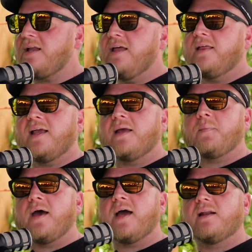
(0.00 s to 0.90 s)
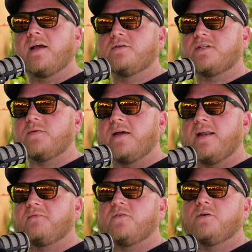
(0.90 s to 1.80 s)
And then I get back and I go see my
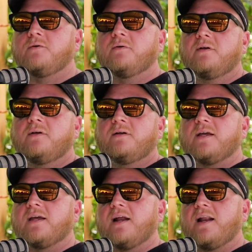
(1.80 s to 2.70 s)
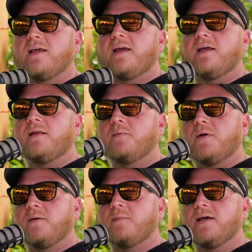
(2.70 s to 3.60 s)
nephew in Connecticut. And then
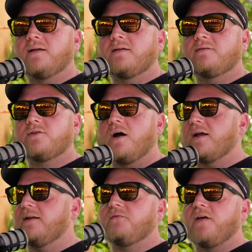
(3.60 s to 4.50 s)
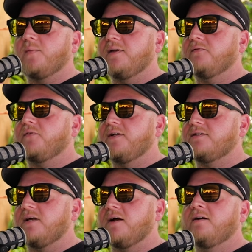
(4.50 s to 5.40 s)
when I'm like talking to family and
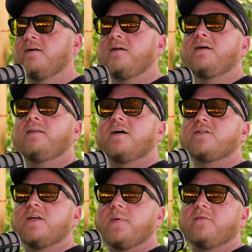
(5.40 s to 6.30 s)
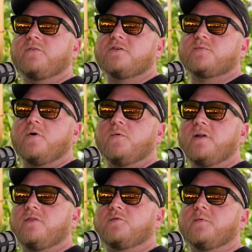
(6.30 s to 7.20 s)
friends there, that was like my first
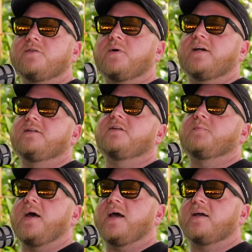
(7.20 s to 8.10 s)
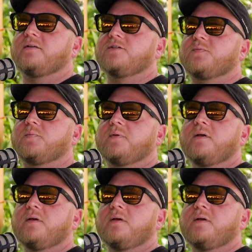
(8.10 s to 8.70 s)
moment in three months where I could sit back and just